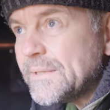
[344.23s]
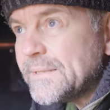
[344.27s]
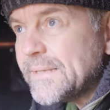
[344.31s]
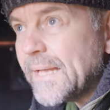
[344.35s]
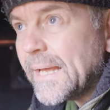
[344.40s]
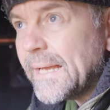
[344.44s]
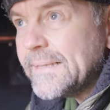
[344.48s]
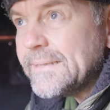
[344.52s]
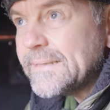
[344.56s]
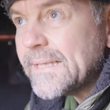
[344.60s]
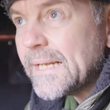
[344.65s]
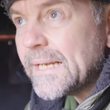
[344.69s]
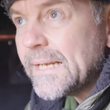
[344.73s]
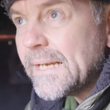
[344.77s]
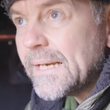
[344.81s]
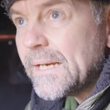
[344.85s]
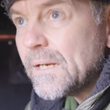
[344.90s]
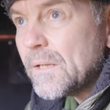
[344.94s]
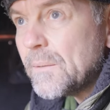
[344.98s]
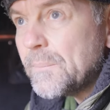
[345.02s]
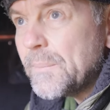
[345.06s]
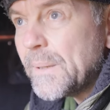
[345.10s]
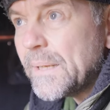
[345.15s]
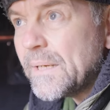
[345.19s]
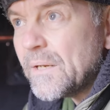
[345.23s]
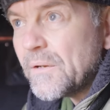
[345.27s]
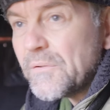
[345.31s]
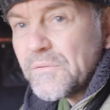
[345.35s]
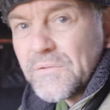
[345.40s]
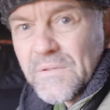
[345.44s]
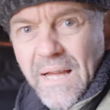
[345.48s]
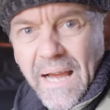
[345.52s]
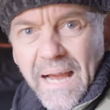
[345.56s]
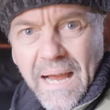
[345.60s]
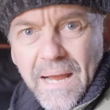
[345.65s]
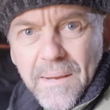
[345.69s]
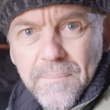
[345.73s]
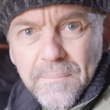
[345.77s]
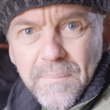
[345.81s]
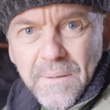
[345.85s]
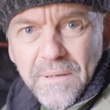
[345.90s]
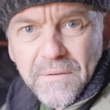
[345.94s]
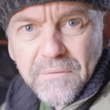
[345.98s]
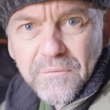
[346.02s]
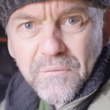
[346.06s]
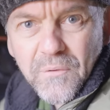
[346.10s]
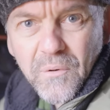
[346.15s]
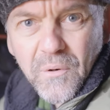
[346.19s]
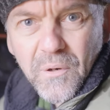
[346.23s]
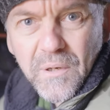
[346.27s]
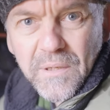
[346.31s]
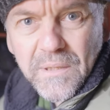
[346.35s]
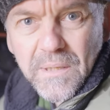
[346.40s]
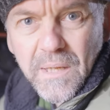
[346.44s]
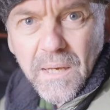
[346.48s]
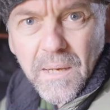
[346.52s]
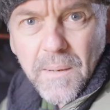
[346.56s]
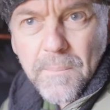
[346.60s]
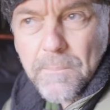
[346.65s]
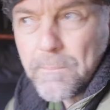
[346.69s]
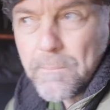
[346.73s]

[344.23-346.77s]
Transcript: takes a little bit of time before the